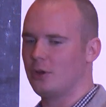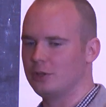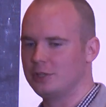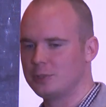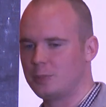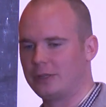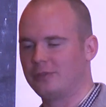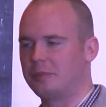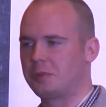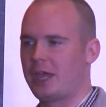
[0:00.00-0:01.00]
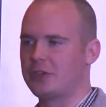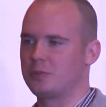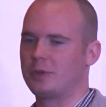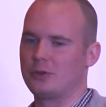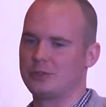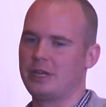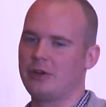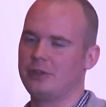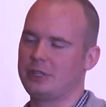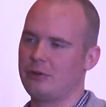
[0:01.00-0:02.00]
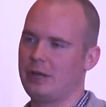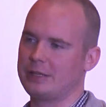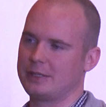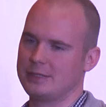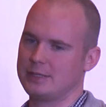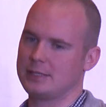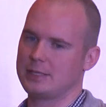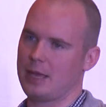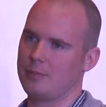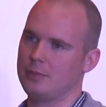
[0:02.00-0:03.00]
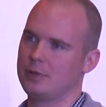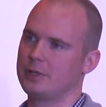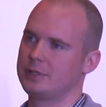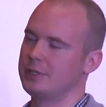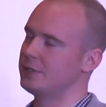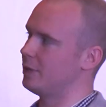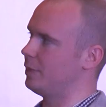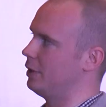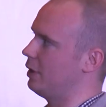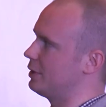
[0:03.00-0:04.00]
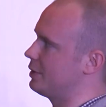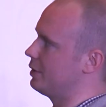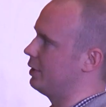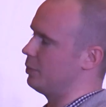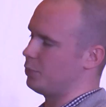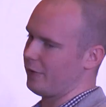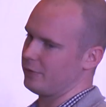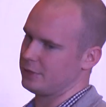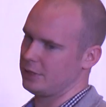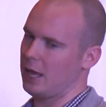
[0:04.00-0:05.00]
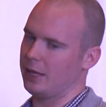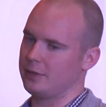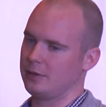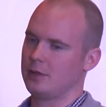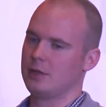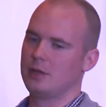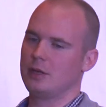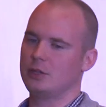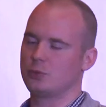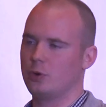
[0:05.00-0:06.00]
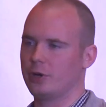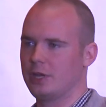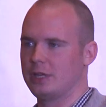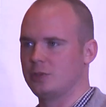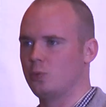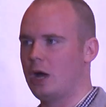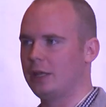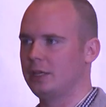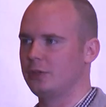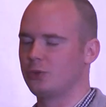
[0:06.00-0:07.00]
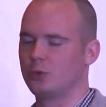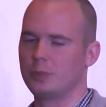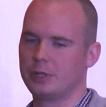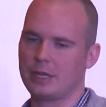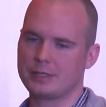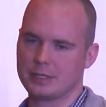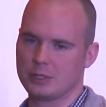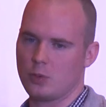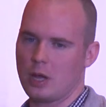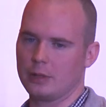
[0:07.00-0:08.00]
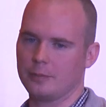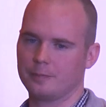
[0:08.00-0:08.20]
this part of the application because they are integrated. It's the same system as in the previous slide. It's working as a one and it should be tested as a one.